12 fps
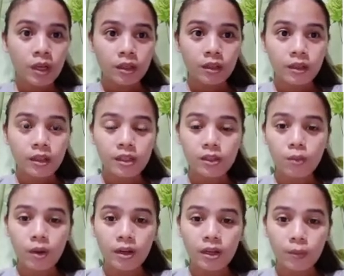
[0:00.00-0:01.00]
this
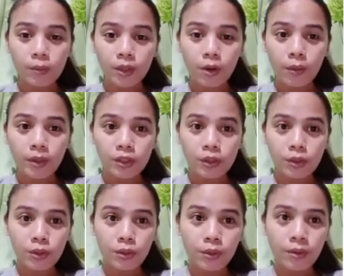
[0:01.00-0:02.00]
one we're going
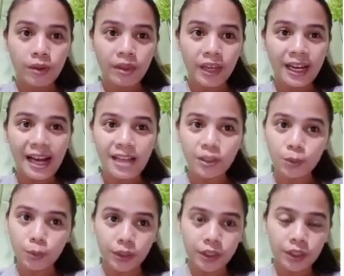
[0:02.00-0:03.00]
to in the
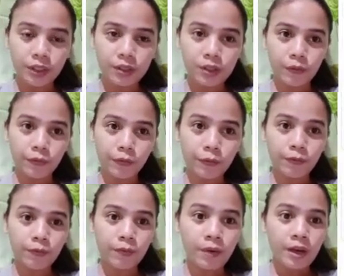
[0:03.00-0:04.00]
classwork. So
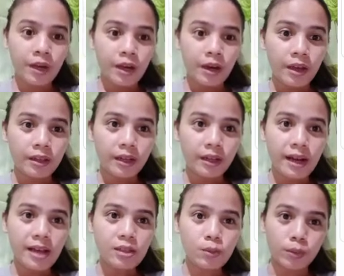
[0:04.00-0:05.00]
in the
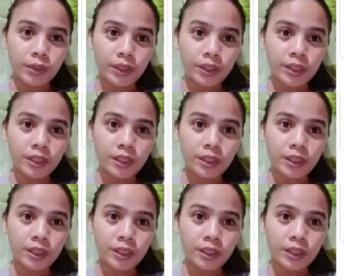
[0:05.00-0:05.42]
classwork,